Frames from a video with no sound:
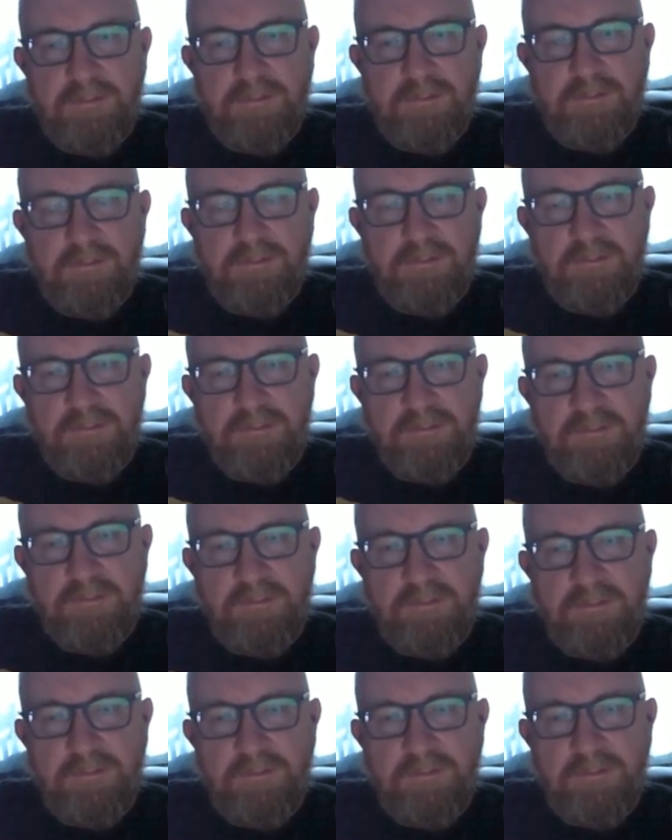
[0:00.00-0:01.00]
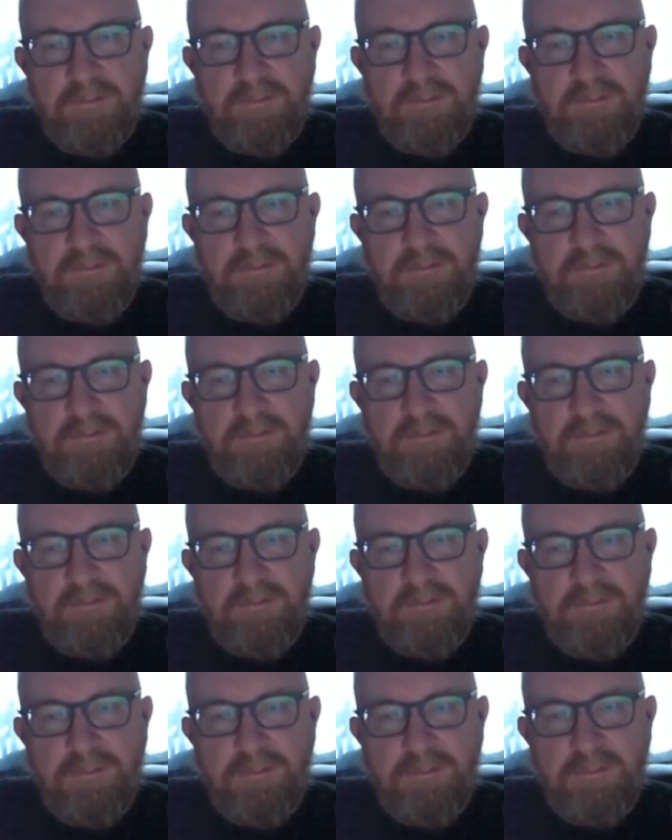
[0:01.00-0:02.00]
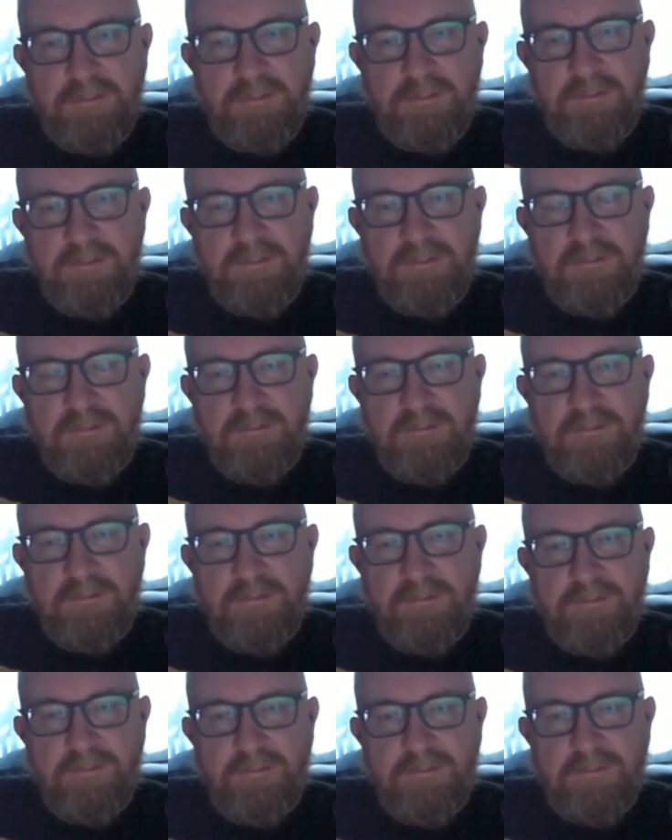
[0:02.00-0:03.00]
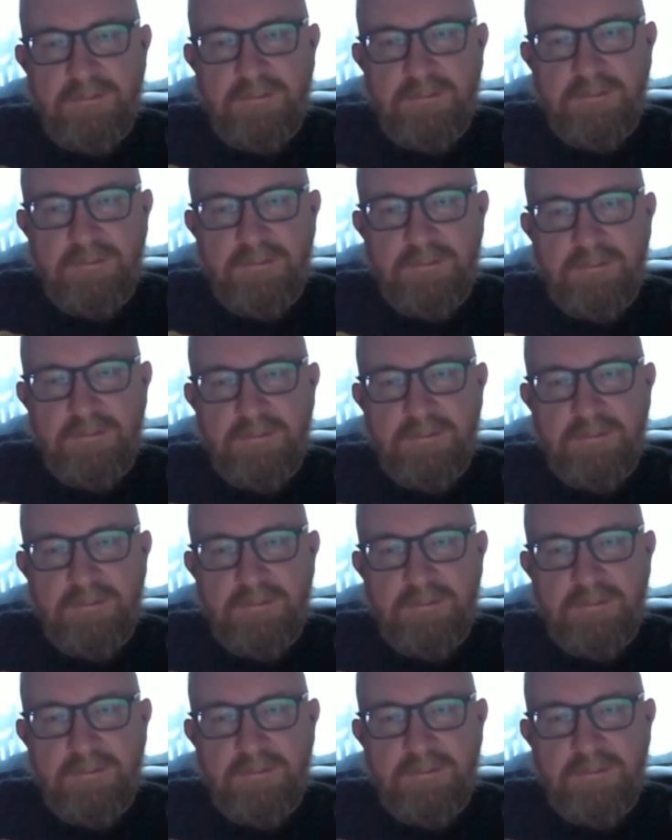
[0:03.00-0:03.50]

[no speech]